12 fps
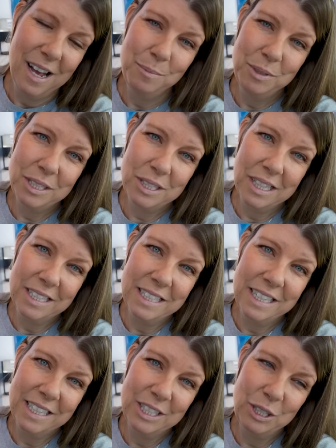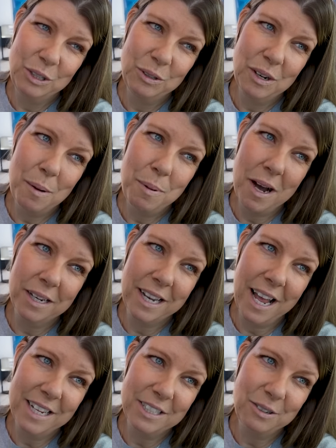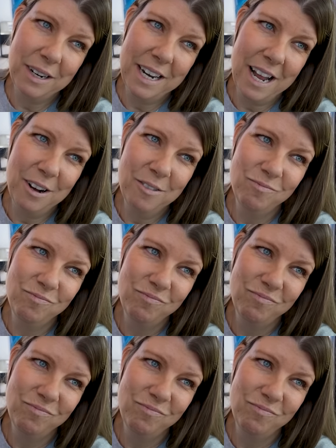I'm just listening to a podcast right now.